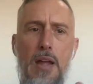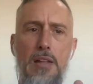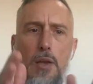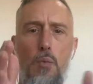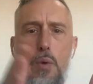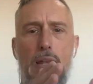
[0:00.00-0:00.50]

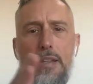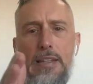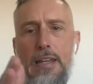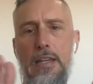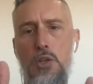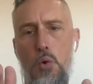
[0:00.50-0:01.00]
I'd say we
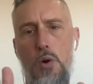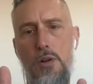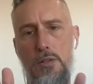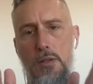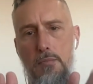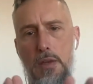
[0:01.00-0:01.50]
lean
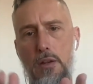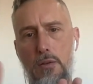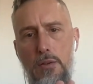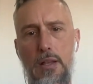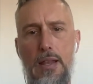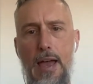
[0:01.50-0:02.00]
towards the
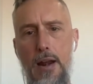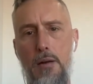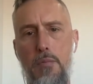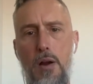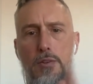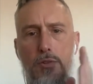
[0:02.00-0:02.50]
middle and the
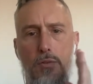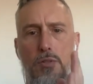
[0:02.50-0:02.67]
latter part.